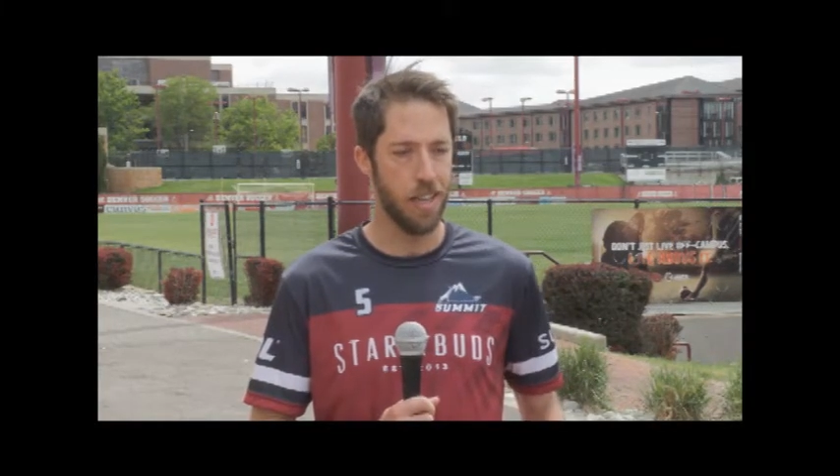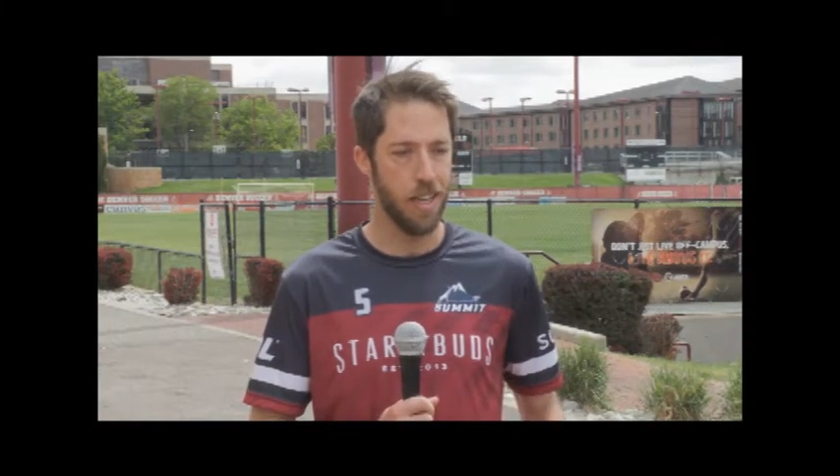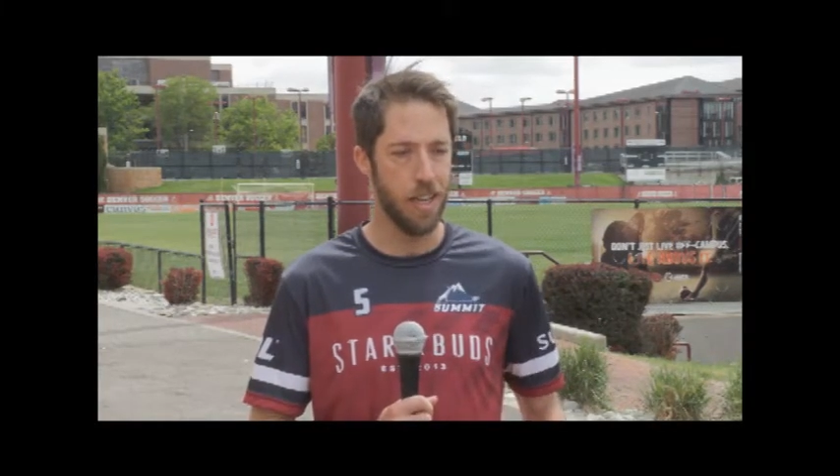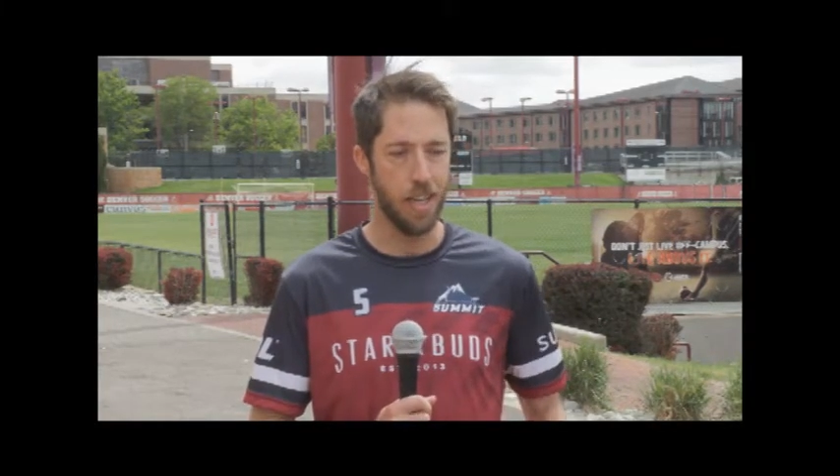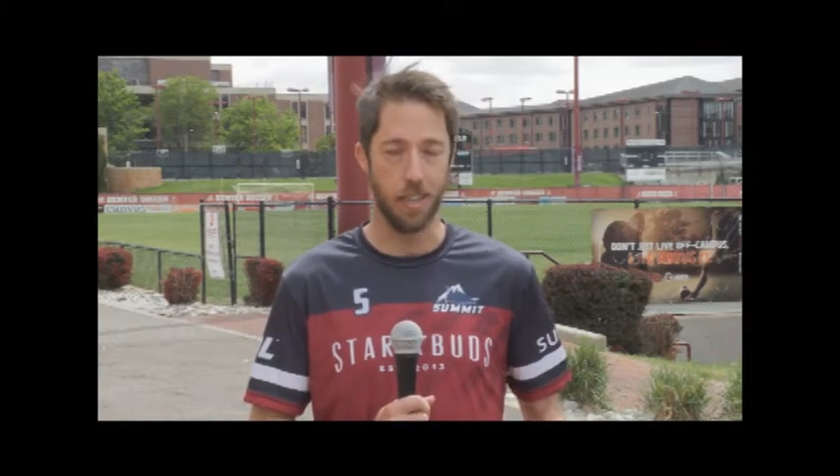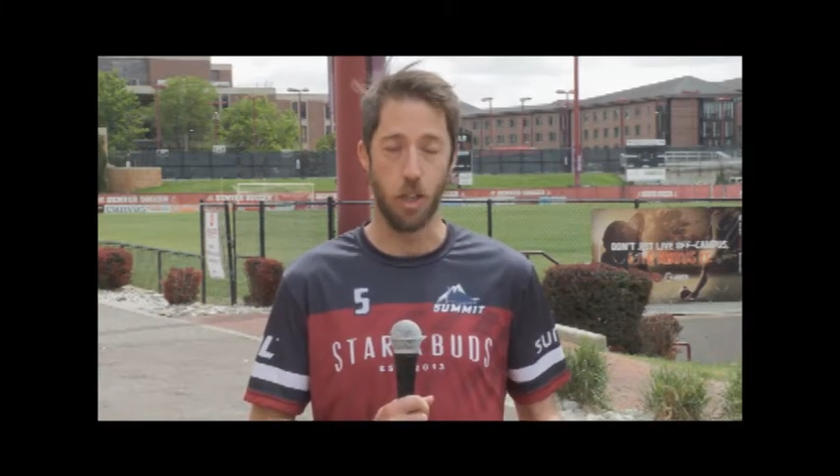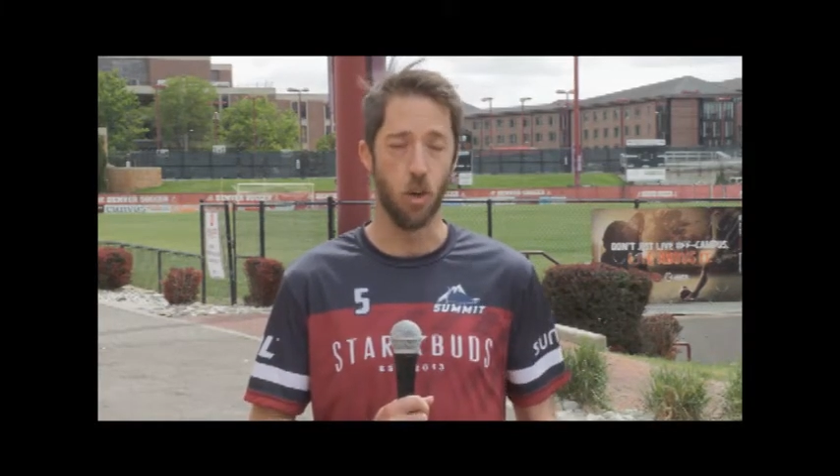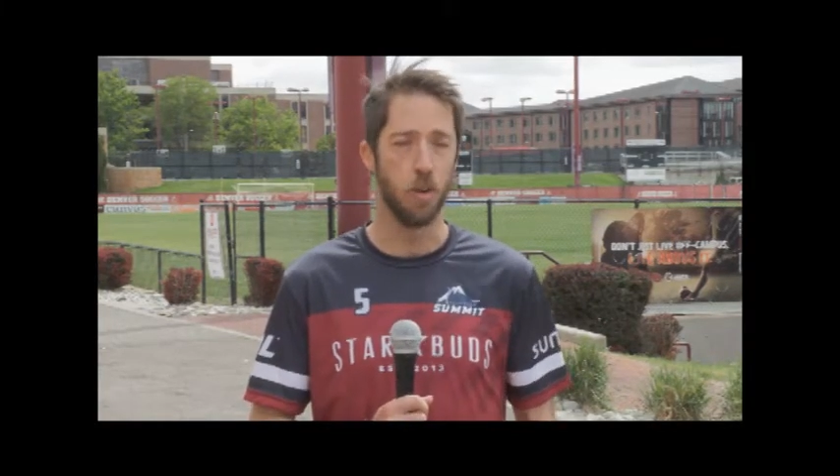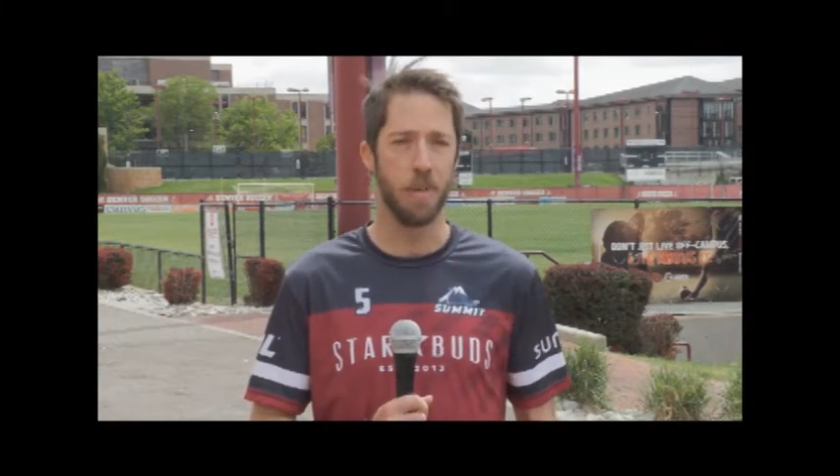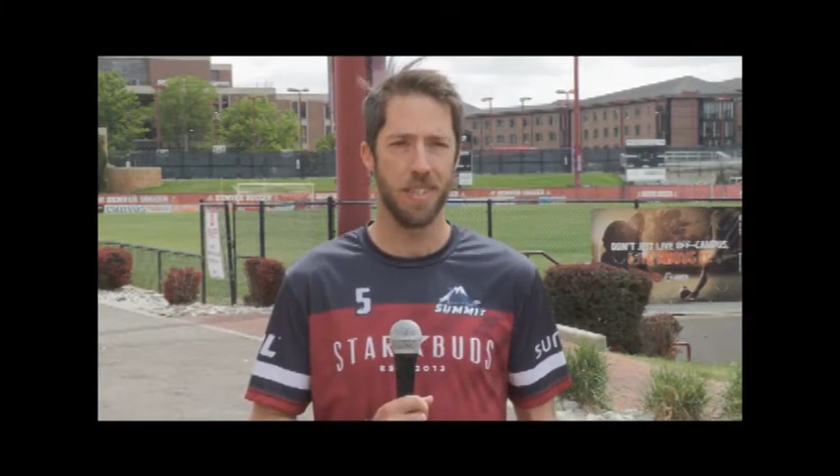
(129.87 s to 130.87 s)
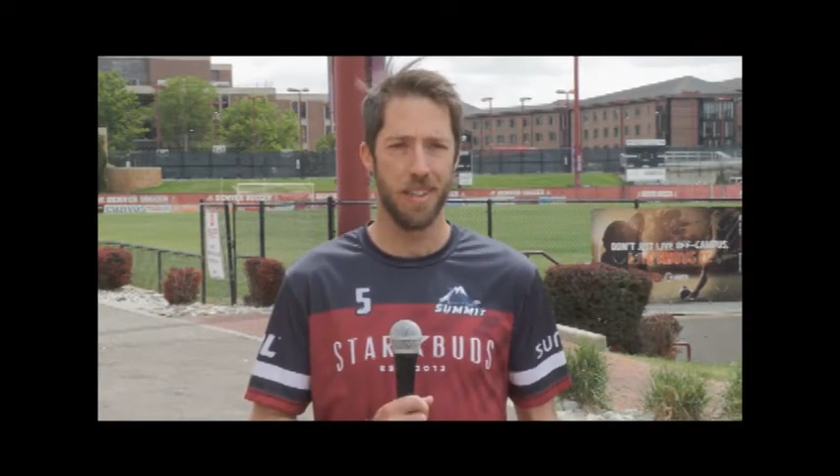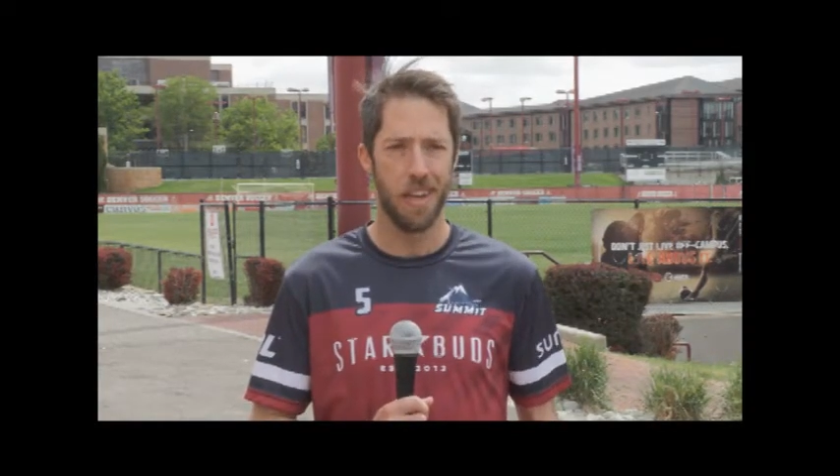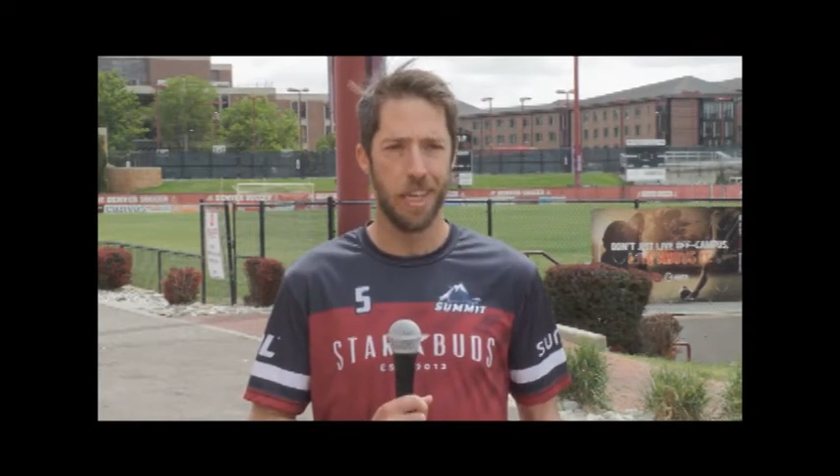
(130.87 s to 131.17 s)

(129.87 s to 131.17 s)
is enormous.